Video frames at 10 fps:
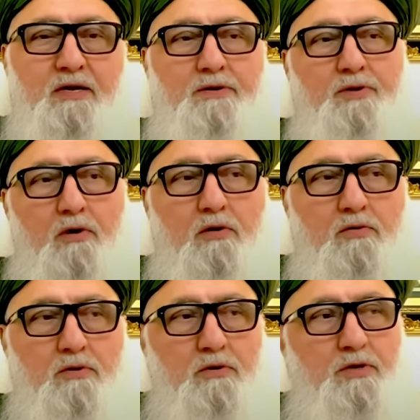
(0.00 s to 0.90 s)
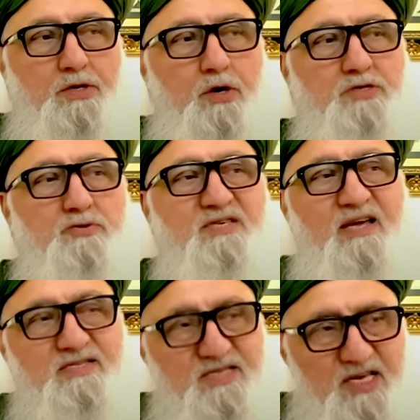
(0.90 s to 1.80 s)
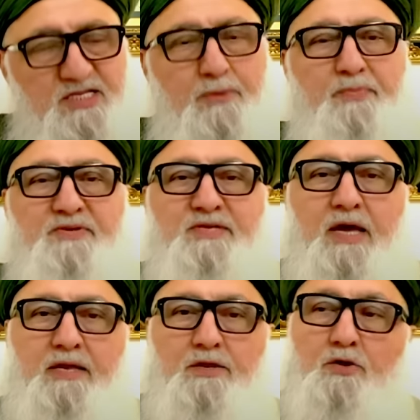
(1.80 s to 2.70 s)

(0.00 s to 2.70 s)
No, yours was at 60%,